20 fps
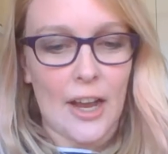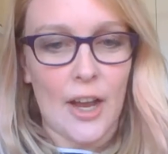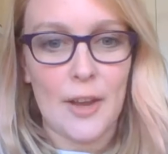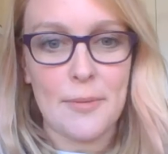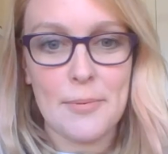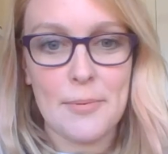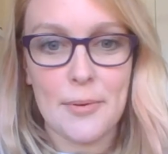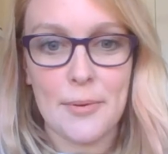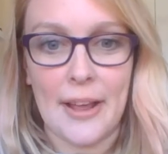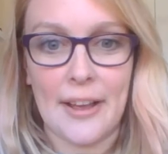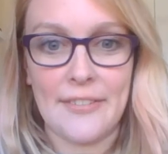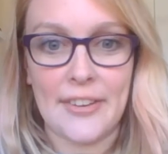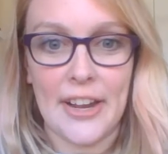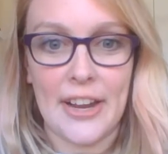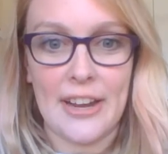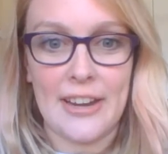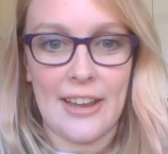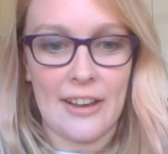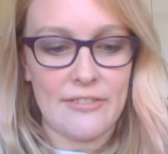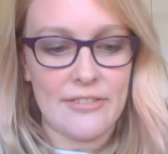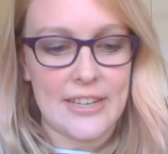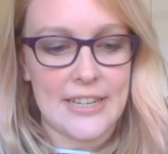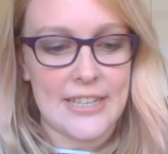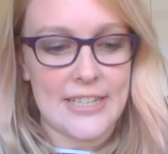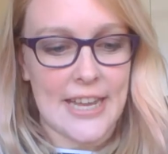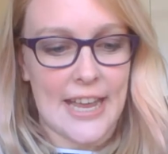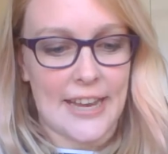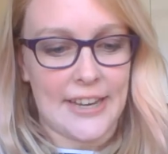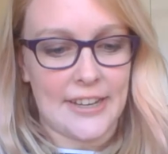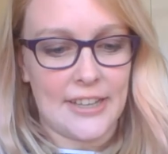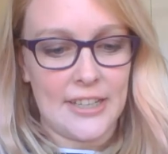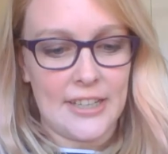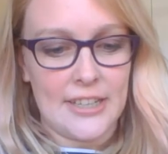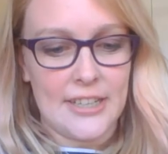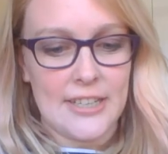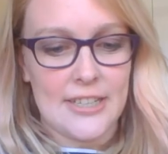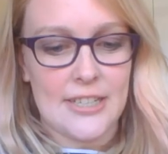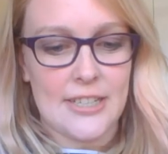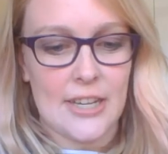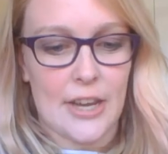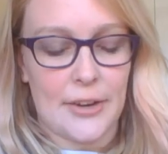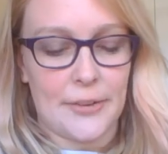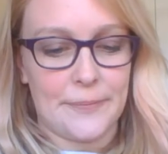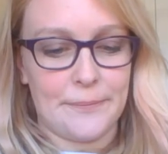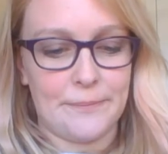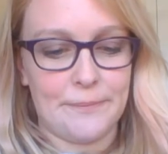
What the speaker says: Hope you're all having a lovely day. So,